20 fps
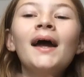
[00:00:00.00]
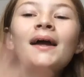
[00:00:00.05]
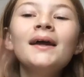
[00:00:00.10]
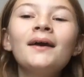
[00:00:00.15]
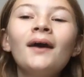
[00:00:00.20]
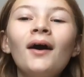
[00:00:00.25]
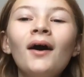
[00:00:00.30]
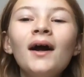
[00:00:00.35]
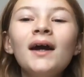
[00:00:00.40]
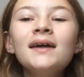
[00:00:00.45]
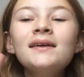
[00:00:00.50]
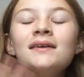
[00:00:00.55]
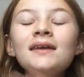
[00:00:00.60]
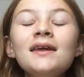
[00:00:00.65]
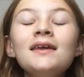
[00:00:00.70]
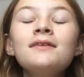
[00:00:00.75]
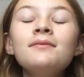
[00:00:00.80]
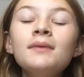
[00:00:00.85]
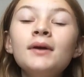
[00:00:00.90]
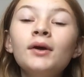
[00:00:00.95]
Hey guys,
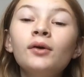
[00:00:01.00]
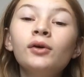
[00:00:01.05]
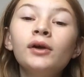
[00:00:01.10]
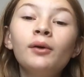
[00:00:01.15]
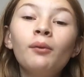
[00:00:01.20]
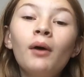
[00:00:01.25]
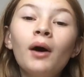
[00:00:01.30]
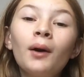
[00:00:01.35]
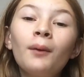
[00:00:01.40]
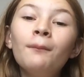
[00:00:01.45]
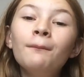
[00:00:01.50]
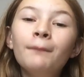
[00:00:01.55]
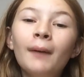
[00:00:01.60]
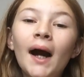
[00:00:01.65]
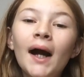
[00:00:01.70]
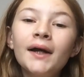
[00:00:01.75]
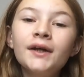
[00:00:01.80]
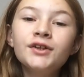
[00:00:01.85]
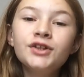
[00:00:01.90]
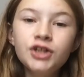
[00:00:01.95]
it's me Holly, welcome
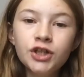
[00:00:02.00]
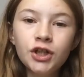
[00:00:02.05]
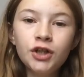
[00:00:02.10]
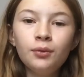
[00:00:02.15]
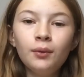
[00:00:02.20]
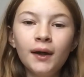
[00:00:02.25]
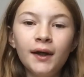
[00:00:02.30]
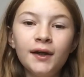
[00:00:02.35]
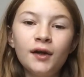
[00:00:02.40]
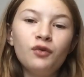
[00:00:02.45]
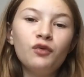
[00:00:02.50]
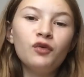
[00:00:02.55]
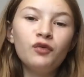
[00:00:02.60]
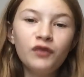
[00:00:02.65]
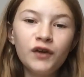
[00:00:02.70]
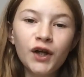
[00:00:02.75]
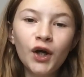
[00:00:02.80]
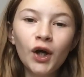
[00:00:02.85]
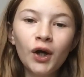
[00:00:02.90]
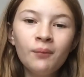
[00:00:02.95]
back to another
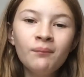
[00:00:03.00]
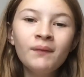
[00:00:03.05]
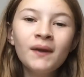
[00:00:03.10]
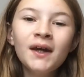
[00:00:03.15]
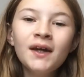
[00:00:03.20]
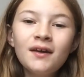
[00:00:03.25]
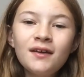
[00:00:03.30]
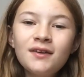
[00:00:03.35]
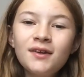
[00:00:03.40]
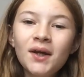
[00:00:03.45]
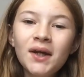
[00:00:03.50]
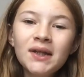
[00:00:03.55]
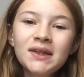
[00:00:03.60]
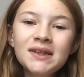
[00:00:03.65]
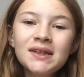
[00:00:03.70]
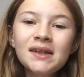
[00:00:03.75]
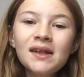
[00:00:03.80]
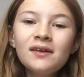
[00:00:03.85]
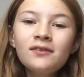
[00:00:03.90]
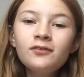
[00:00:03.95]
video. So in
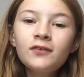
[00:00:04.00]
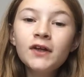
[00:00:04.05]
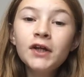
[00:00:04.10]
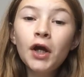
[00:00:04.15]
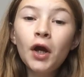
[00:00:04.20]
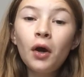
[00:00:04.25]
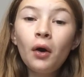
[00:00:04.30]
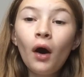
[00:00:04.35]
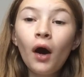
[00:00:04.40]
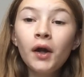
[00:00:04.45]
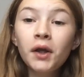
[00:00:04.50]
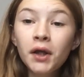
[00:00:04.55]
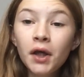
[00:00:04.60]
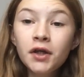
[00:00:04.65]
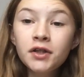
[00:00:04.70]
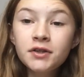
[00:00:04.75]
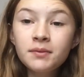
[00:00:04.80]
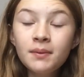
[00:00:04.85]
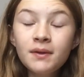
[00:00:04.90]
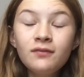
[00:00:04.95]
today's video, I'm
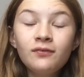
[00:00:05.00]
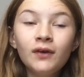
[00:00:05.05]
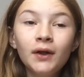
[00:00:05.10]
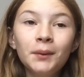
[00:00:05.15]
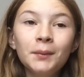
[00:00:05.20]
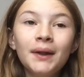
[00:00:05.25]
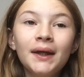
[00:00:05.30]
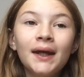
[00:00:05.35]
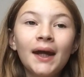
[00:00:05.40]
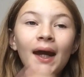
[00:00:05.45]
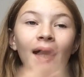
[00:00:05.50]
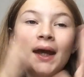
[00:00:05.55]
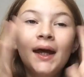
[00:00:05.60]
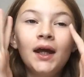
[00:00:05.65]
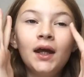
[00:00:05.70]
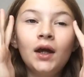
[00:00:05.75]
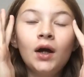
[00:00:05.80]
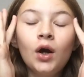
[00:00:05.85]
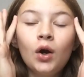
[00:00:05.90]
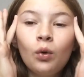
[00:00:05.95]
going to be filming
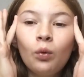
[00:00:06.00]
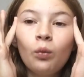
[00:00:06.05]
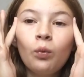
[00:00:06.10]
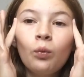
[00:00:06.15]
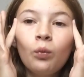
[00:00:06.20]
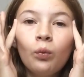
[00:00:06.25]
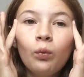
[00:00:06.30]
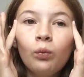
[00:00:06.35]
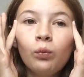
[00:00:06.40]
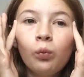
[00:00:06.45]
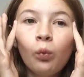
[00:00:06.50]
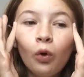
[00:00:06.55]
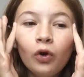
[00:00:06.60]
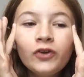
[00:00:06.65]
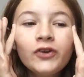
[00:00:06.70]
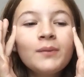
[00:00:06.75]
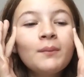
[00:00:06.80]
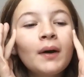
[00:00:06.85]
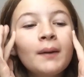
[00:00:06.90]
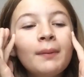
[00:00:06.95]
a
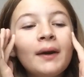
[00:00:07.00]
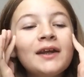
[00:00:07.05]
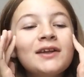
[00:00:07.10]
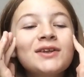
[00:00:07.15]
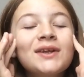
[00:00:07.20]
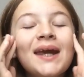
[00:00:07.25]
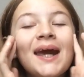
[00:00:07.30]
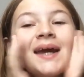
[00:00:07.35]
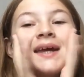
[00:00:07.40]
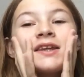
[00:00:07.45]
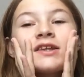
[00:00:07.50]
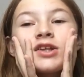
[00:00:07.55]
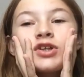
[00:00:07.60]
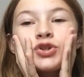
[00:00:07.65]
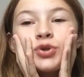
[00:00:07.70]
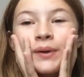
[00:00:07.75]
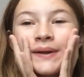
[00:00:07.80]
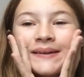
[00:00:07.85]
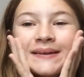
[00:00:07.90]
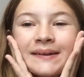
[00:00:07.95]
What's in My Pencil Case
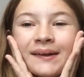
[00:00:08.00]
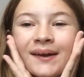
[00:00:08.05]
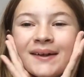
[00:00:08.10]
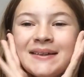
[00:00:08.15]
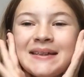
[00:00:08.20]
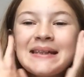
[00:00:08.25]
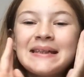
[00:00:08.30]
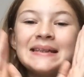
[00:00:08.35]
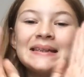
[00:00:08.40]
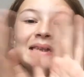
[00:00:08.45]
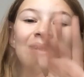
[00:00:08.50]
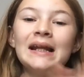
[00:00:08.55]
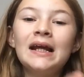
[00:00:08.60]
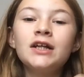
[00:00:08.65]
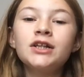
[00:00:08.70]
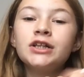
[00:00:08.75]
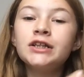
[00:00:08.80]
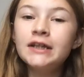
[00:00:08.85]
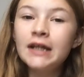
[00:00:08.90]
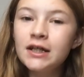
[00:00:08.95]
2019
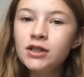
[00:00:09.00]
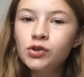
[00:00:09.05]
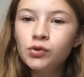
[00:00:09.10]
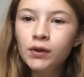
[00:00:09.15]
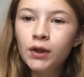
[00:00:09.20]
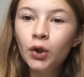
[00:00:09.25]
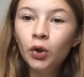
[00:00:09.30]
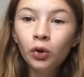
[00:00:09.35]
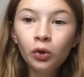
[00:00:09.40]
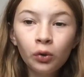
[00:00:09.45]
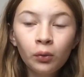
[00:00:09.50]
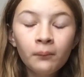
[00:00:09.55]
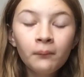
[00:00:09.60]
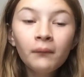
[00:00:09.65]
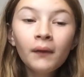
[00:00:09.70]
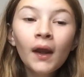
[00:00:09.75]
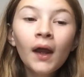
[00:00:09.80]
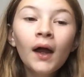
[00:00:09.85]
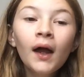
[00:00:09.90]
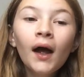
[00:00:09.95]
/ Stationery Haul.
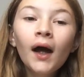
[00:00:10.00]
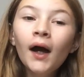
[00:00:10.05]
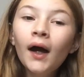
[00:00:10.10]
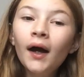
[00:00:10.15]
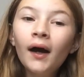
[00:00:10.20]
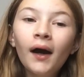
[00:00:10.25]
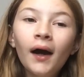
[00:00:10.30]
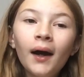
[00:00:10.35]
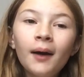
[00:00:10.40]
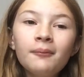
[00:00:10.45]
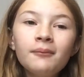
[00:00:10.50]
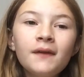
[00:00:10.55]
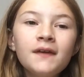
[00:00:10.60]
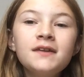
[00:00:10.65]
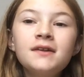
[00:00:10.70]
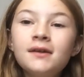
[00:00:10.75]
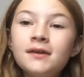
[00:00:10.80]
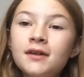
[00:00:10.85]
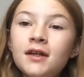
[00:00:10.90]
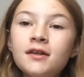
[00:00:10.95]

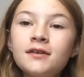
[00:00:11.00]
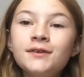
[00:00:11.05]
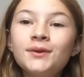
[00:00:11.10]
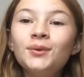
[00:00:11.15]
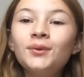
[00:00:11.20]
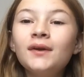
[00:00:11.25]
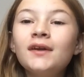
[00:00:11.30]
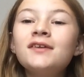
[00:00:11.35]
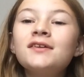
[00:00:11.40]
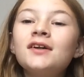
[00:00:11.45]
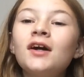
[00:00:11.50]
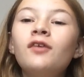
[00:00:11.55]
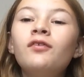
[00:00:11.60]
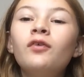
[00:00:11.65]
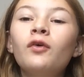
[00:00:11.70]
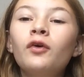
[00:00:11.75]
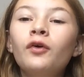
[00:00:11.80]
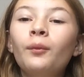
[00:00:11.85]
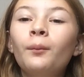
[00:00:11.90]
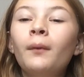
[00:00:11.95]
This is just all the stuff
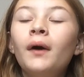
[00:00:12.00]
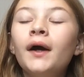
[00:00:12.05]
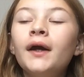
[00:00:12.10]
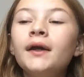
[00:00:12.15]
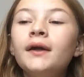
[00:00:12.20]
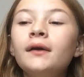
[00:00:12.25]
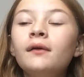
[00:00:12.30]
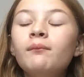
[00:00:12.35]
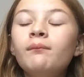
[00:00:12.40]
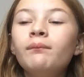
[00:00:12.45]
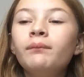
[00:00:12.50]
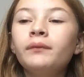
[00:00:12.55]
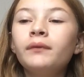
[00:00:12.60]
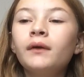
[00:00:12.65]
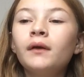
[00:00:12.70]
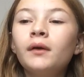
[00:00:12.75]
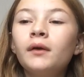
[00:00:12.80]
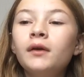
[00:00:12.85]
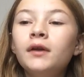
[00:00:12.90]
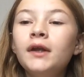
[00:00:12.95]
for my
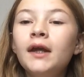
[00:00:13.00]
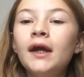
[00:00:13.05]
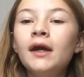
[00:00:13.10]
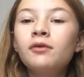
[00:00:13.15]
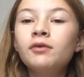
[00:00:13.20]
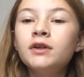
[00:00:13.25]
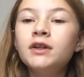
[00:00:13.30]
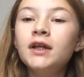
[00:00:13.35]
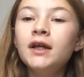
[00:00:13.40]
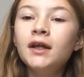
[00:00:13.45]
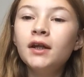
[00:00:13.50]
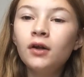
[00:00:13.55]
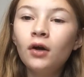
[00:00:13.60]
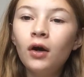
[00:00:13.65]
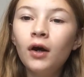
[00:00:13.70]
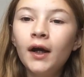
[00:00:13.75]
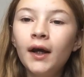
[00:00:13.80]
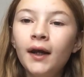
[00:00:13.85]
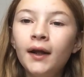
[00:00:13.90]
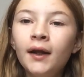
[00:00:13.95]
year and year
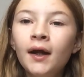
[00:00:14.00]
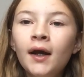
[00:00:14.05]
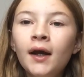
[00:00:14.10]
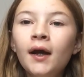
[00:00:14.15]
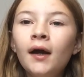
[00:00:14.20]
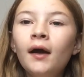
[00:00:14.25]
nine.